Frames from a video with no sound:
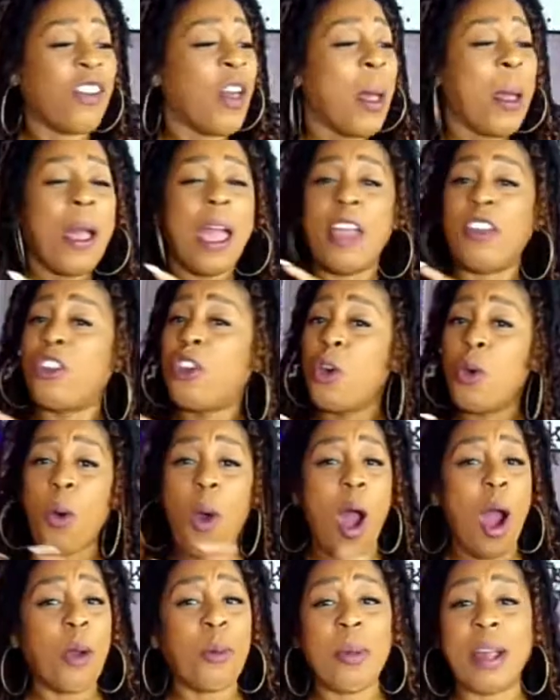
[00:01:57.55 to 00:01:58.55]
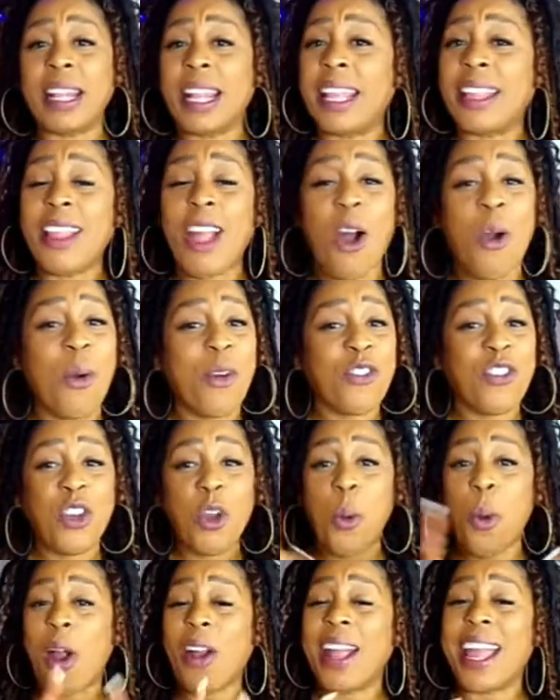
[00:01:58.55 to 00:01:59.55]
and you already know if you
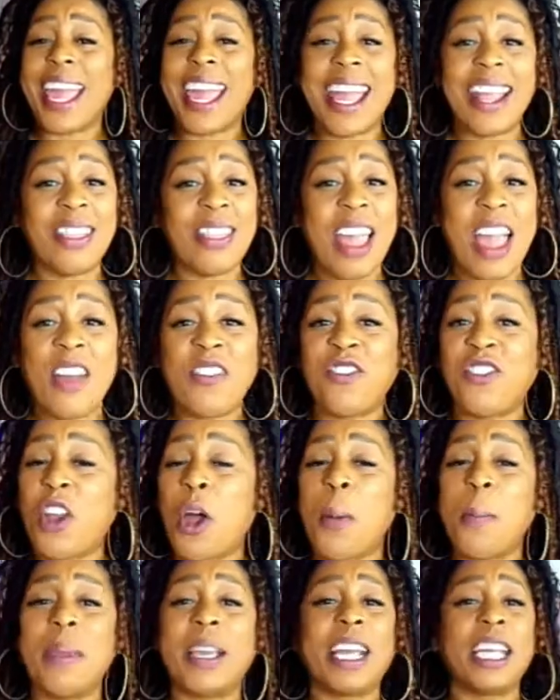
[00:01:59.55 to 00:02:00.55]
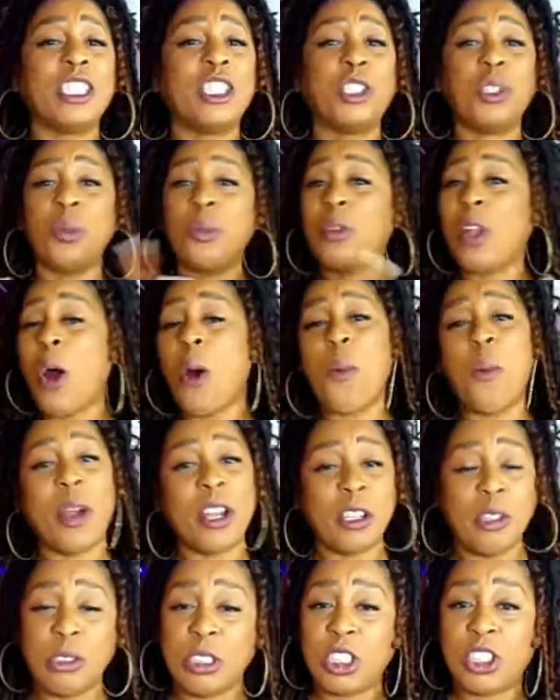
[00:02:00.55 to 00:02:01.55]
are in that flow because you know where you
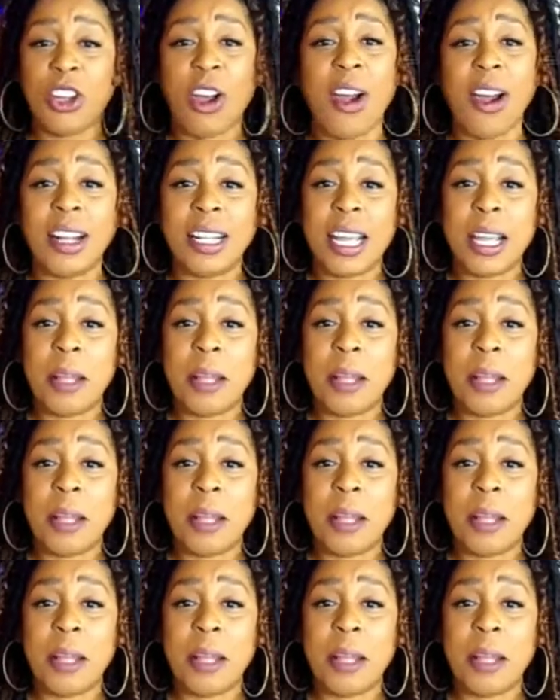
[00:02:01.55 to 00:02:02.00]
started.